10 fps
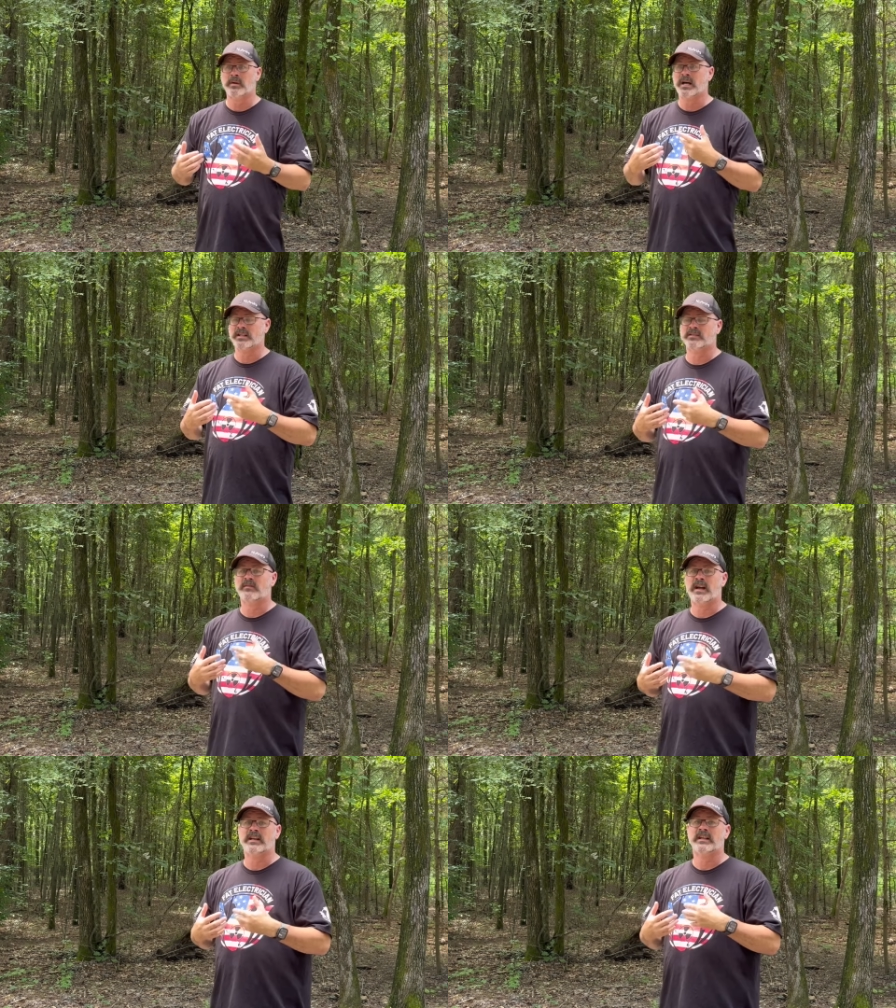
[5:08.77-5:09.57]
body's
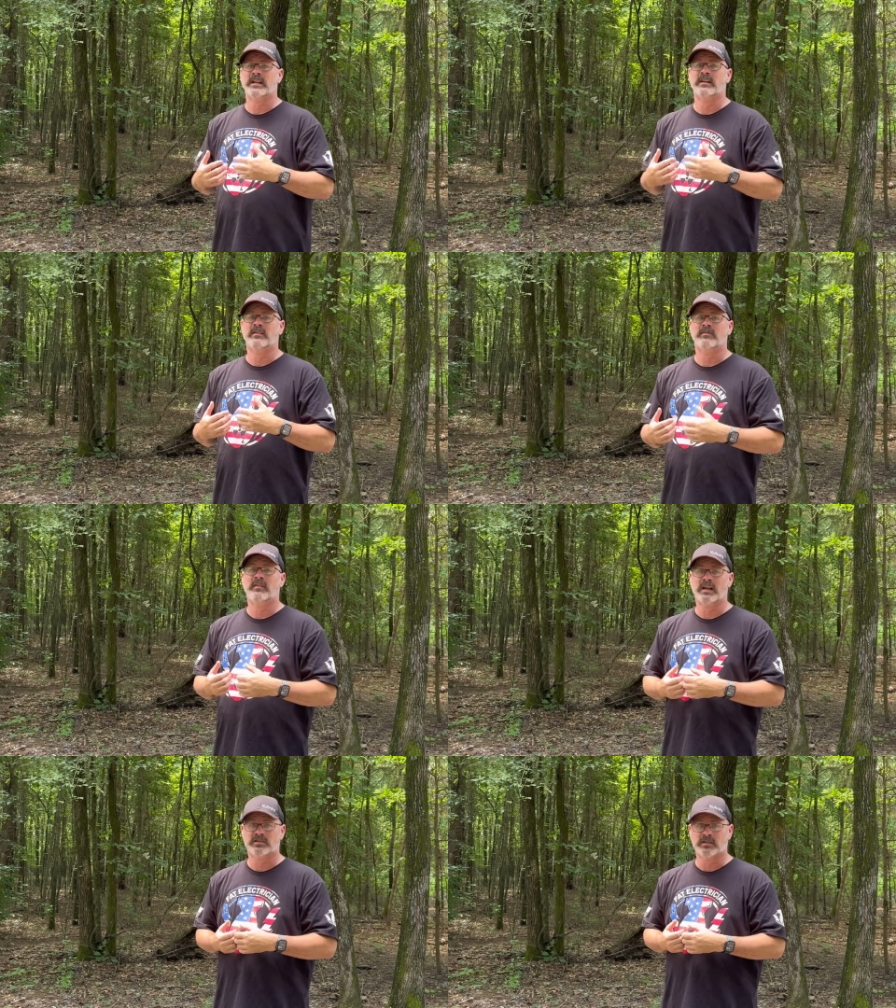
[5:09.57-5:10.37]
fighting an
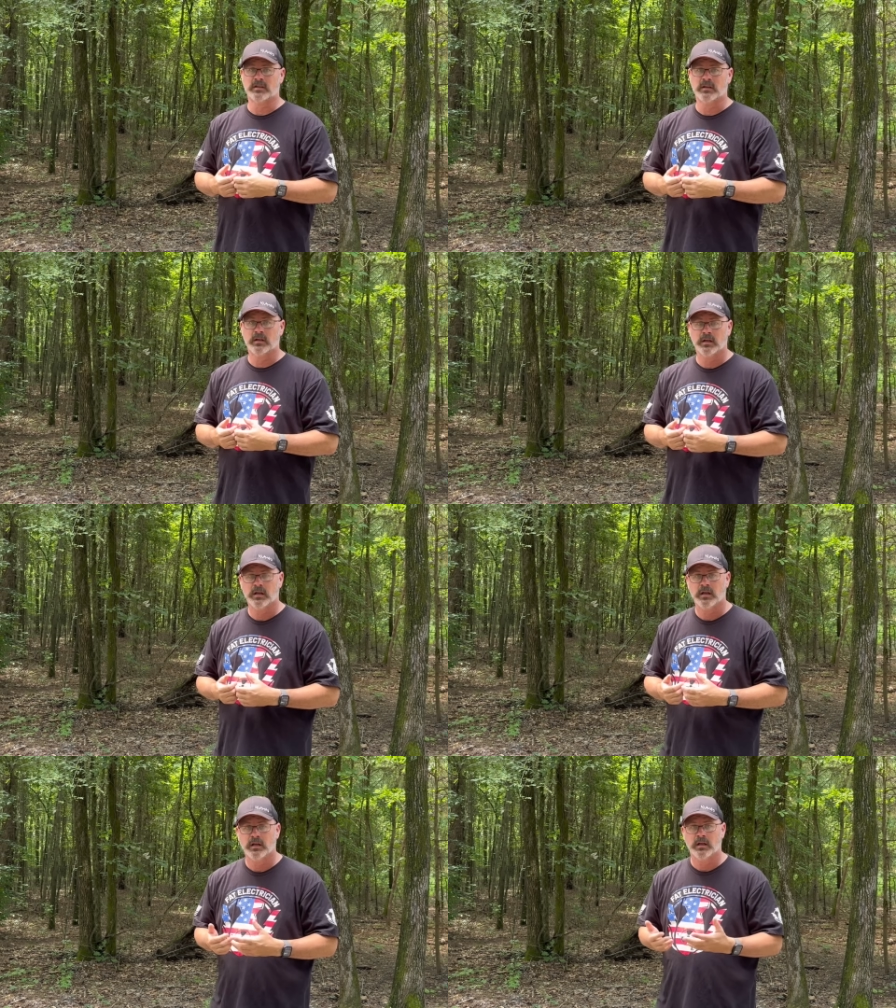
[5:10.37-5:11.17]
infection.
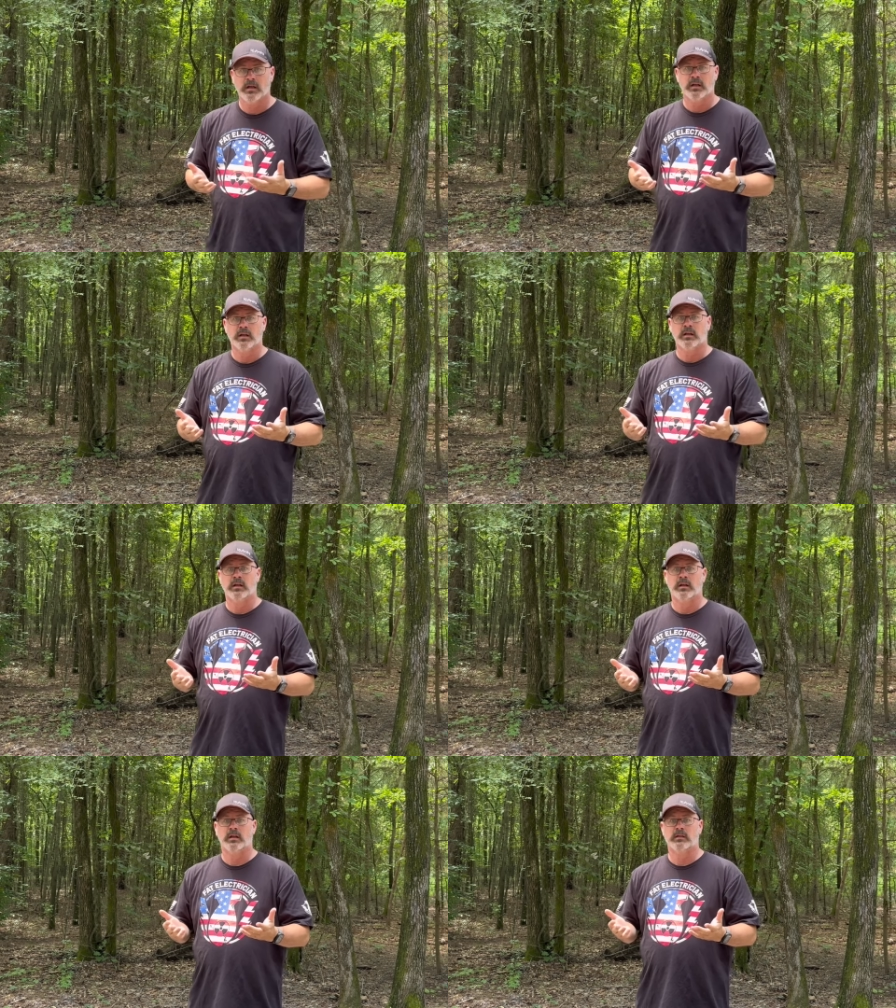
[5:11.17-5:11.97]

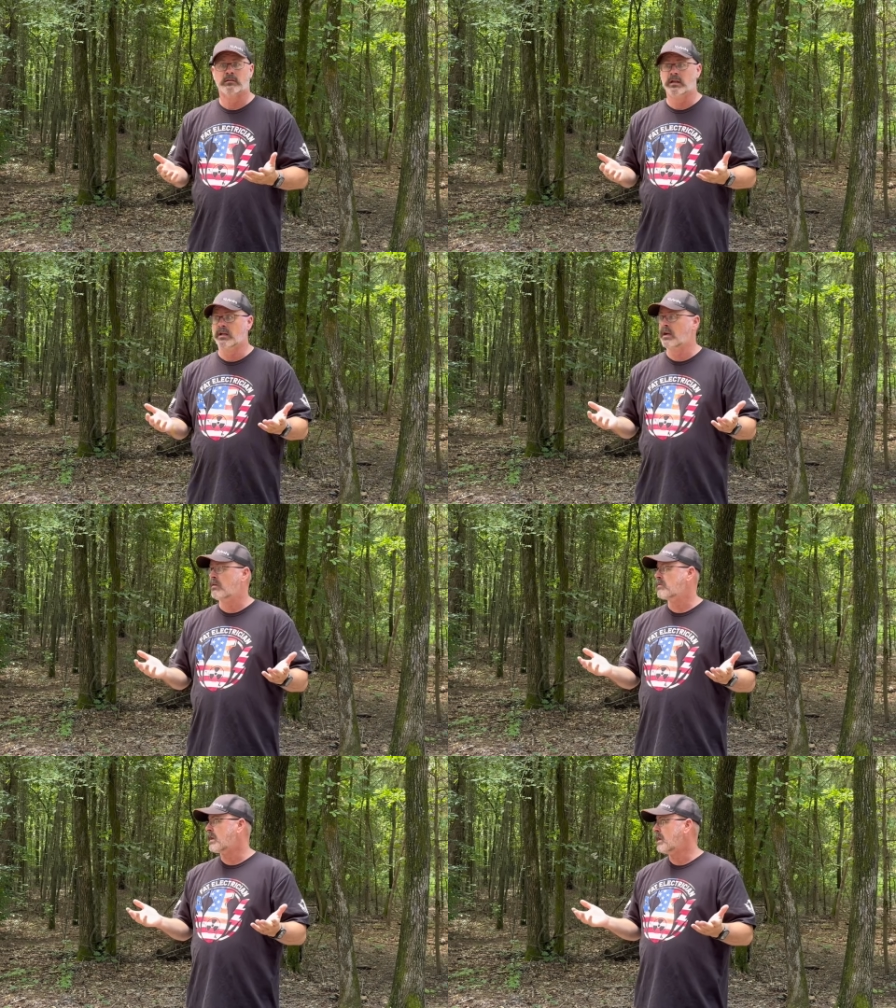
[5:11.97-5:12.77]
I'm like,
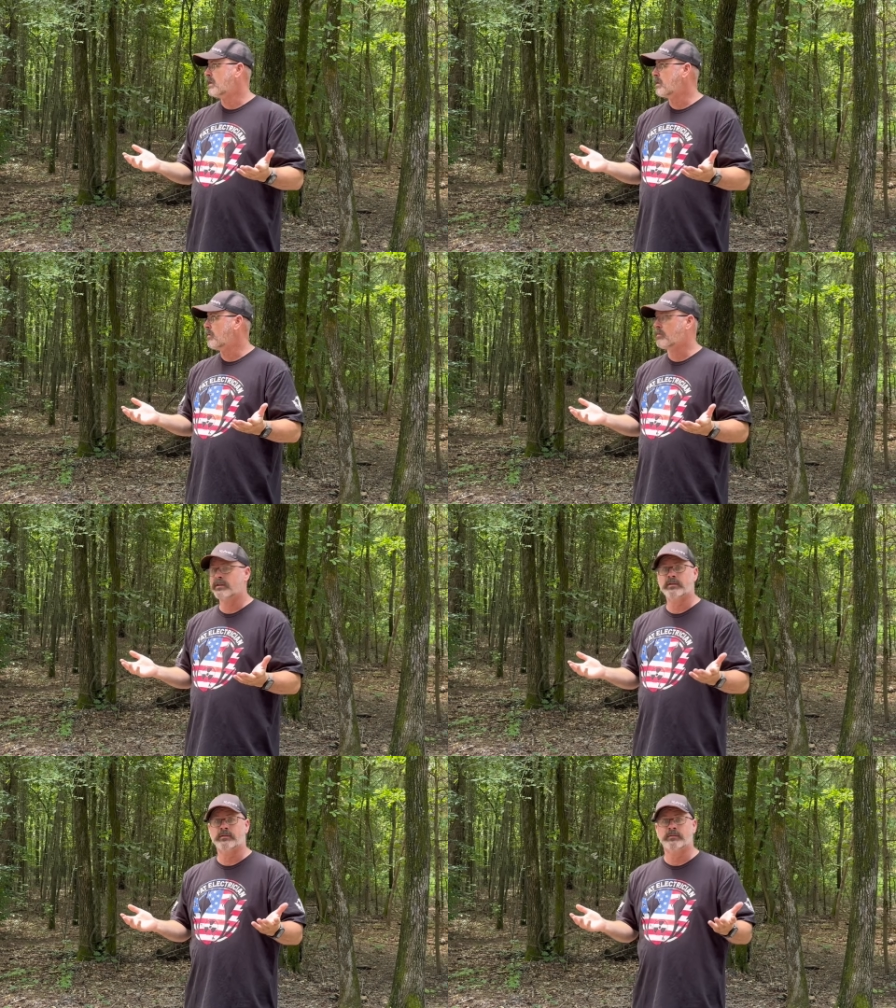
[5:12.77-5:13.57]
okay, I
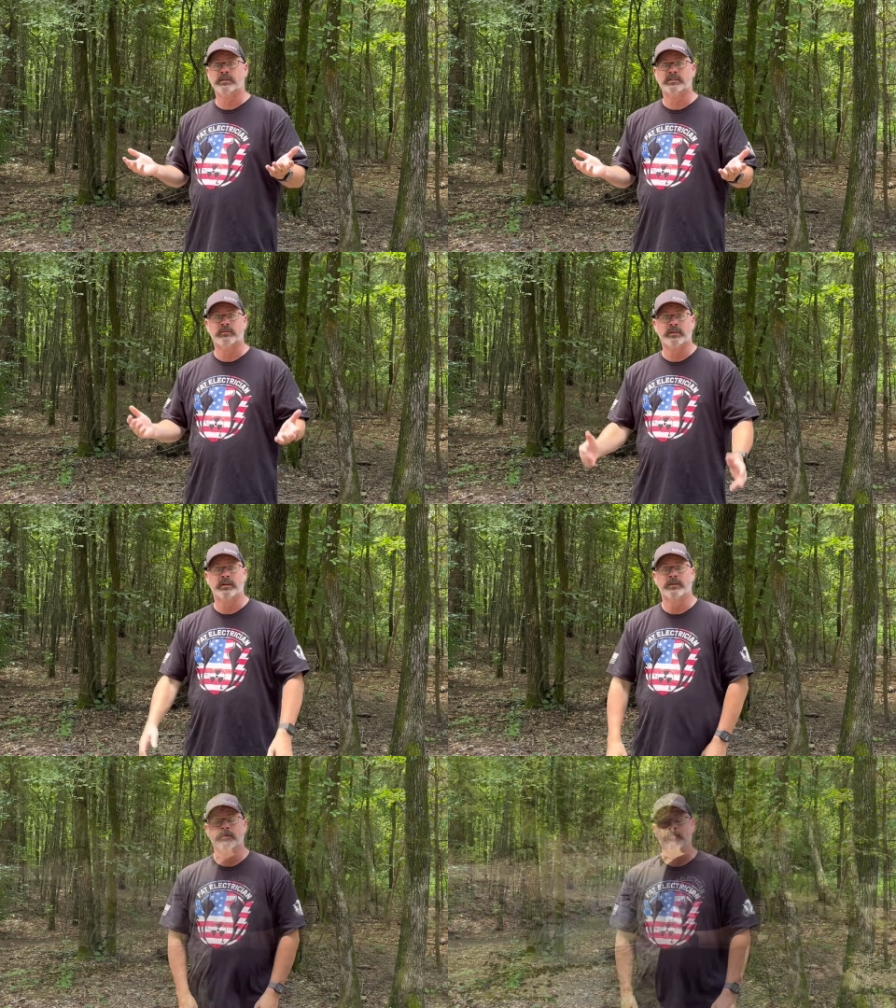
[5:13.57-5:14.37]
wonder what's going on.